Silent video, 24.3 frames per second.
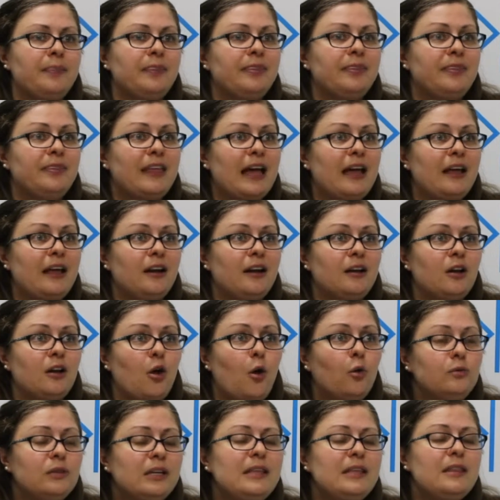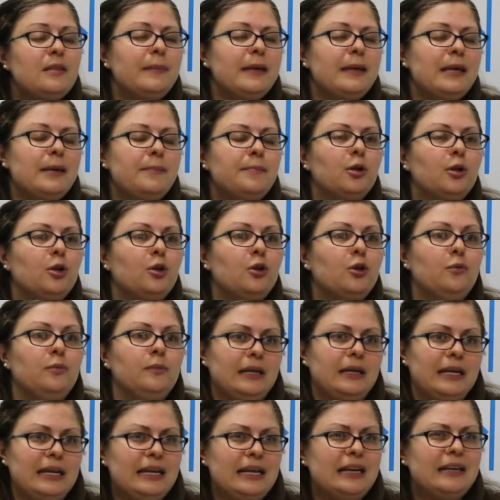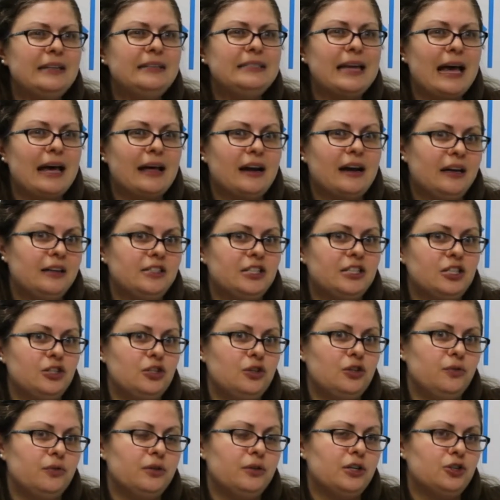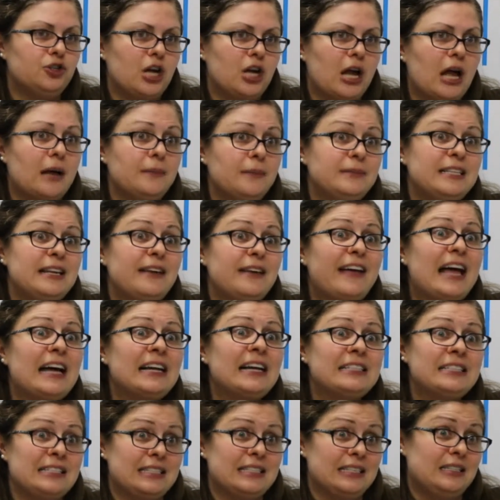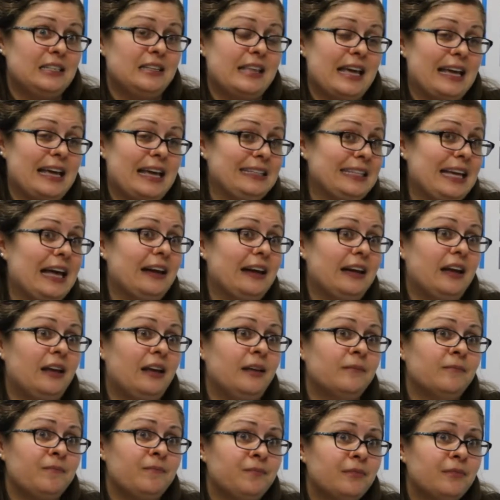that only the people who need data to do their jobs have access to that data.